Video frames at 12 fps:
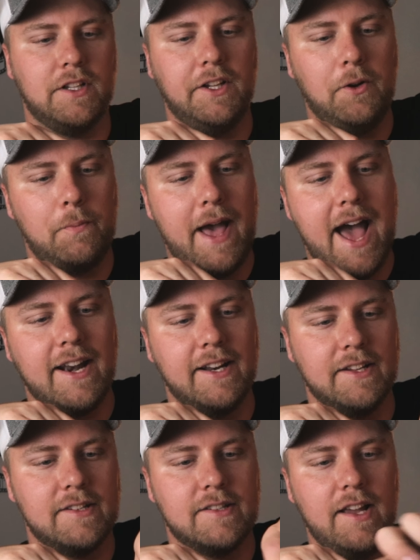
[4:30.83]
a little padded
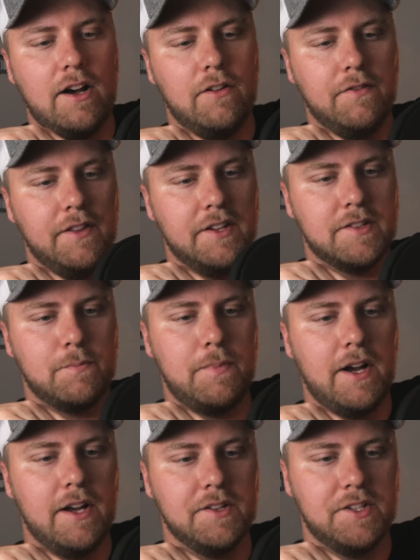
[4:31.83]
itself, this
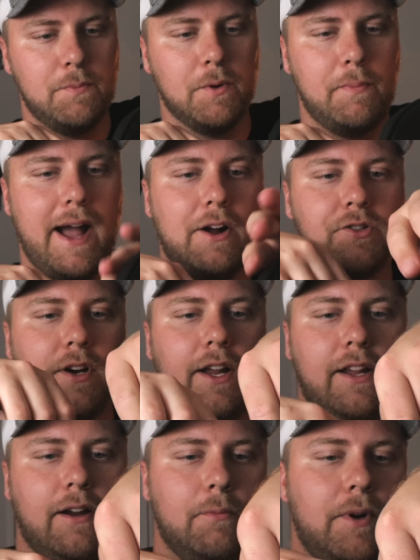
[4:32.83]
zippered pouch right
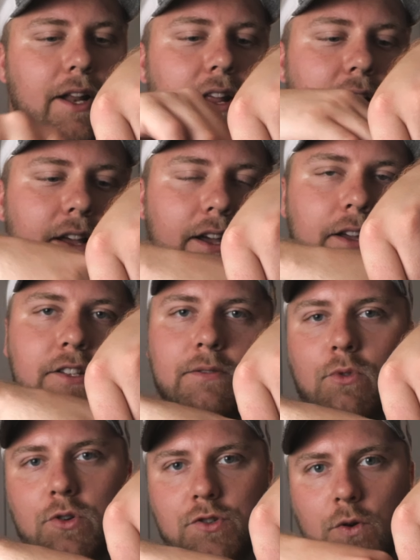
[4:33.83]
here, but some
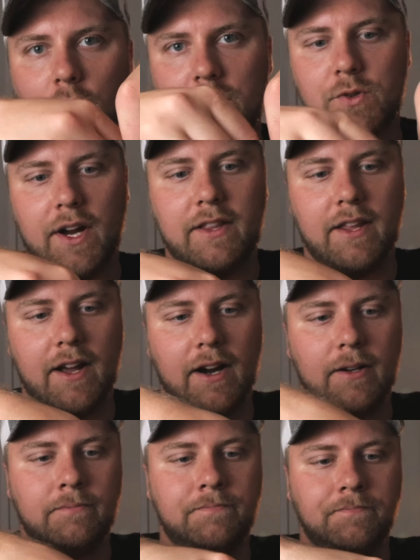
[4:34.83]
more storage right there.